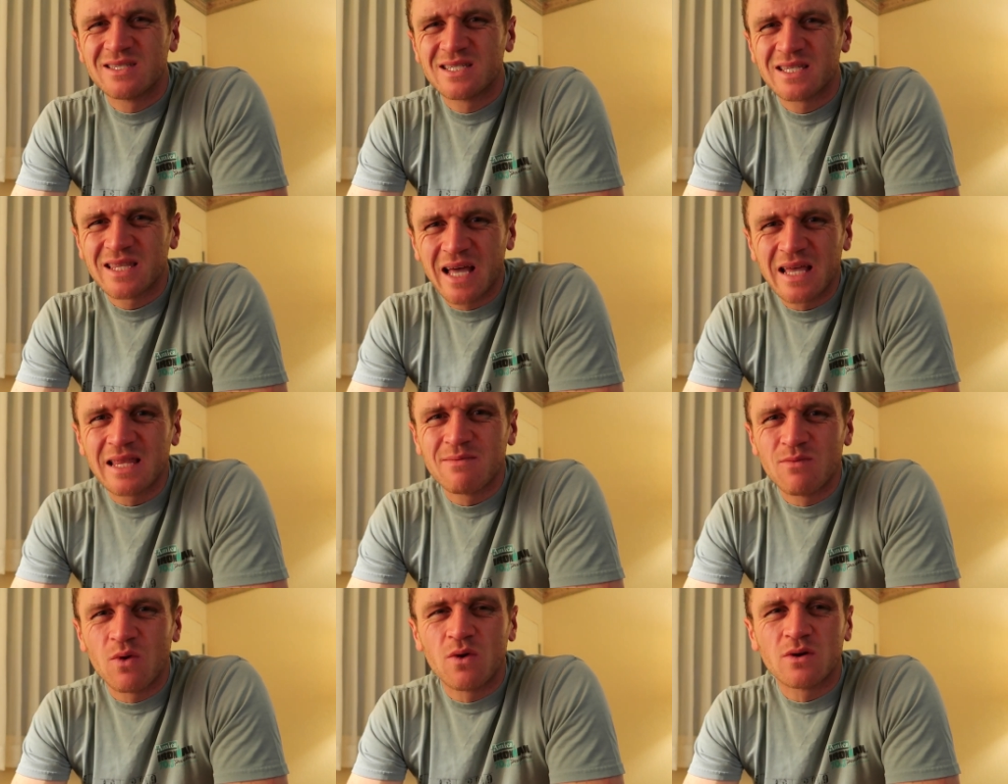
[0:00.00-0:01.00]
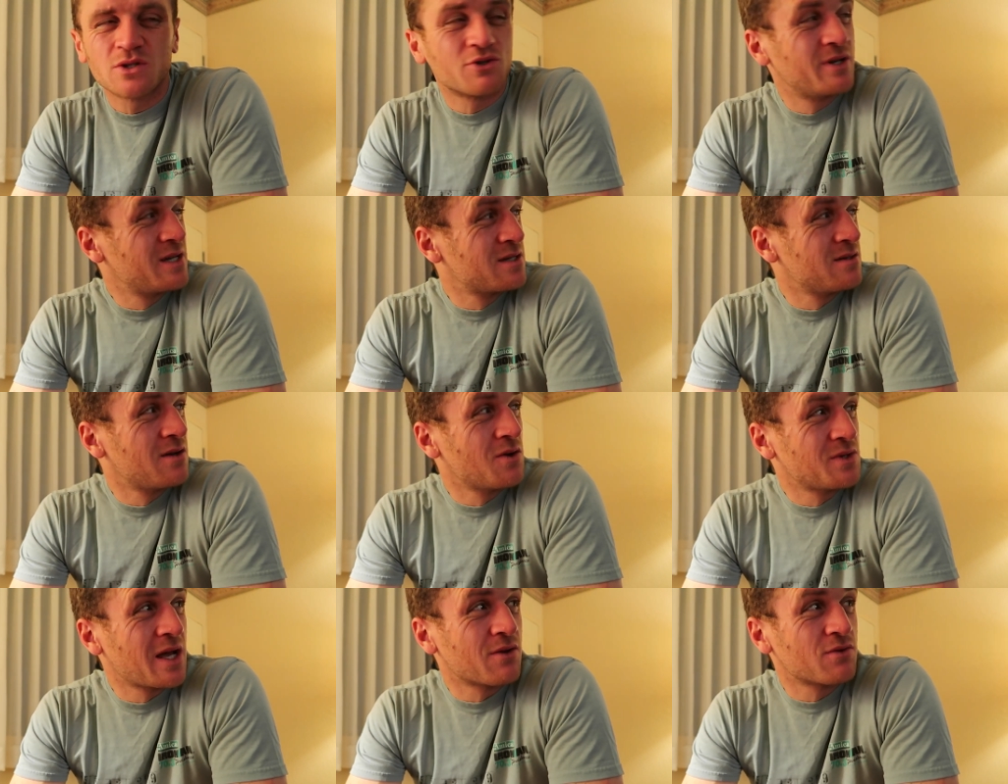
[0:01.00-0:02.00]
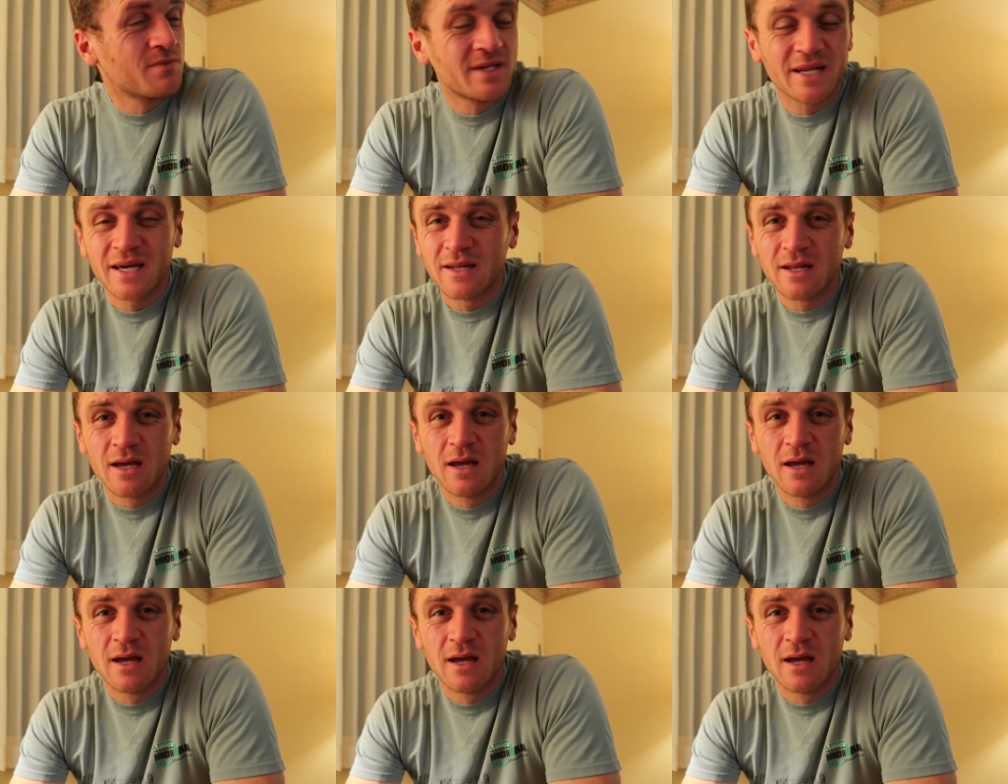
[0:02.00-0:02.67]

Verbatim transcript: Slightly more traditional hotel room tonight.